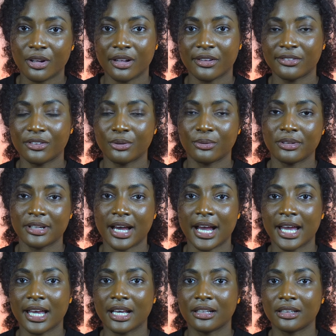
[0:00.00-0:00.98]
Also,
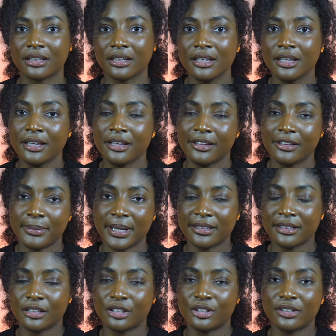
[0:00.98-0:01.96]
Nile
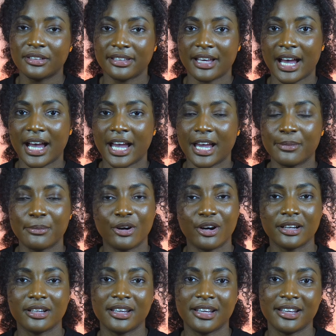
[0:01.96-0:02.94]
spent a little time
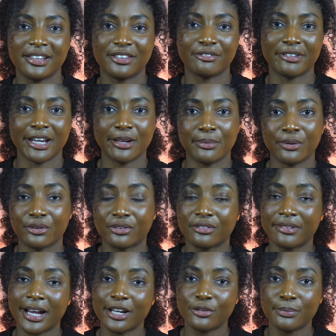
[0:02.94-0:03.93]
on his rainbow
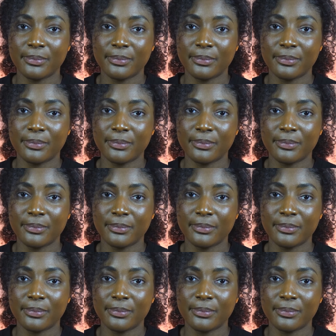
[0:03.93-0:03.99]
scratch